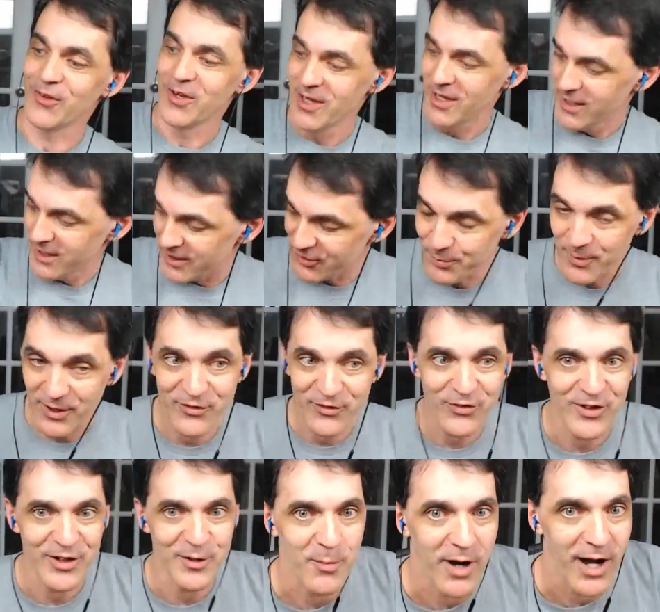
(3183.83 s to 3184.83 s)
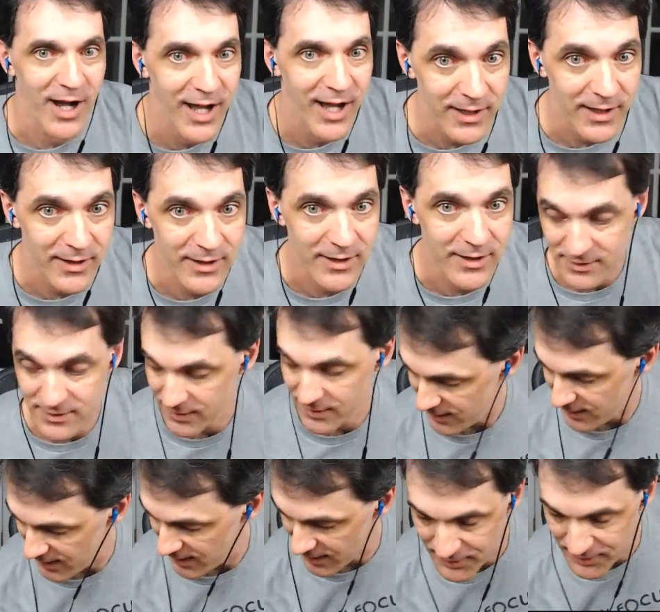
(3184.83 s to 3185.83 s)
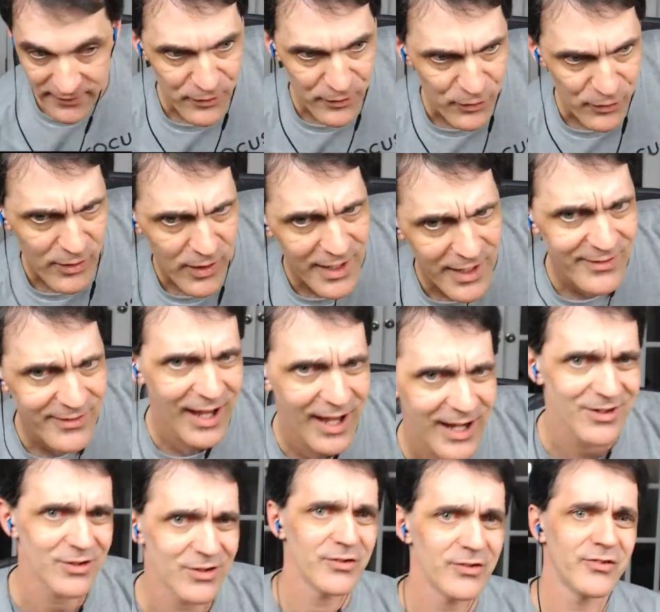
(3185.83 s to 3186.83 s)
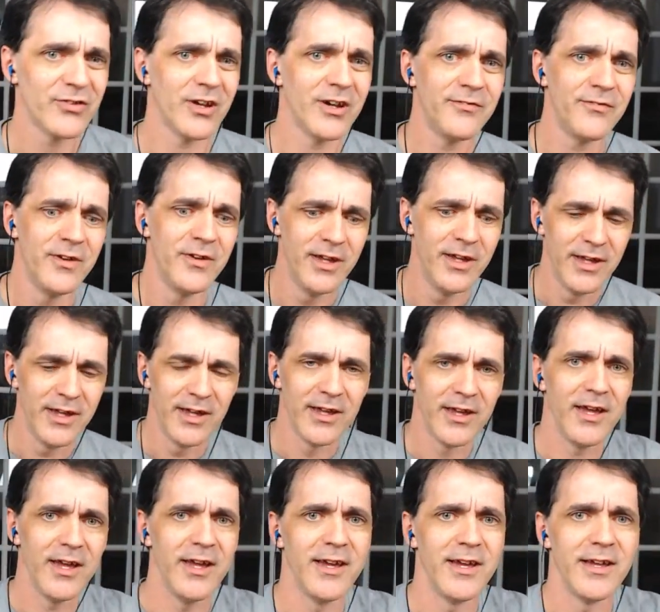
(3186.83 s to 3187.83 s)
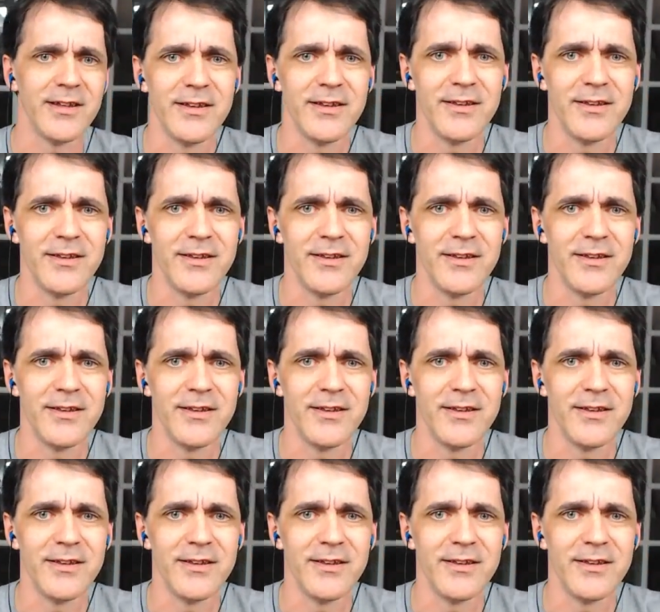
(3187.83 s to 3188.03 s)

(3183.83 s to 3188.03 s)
especially in my area, there's a lot of technical stuff, and